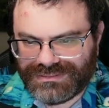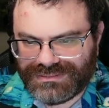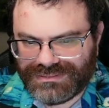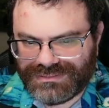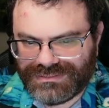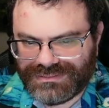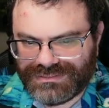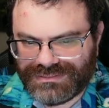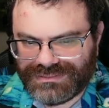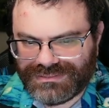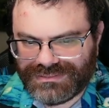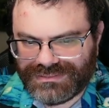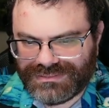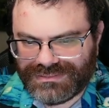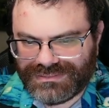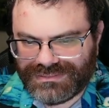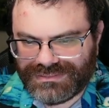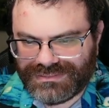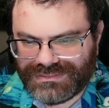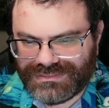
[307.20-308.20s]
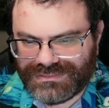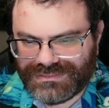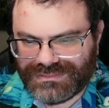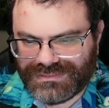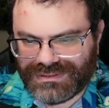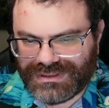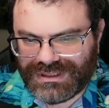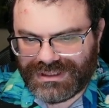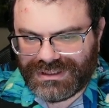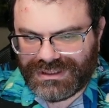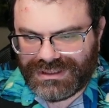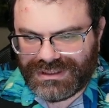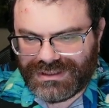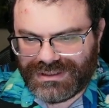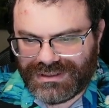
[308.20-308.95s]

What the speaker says: (no one is talking)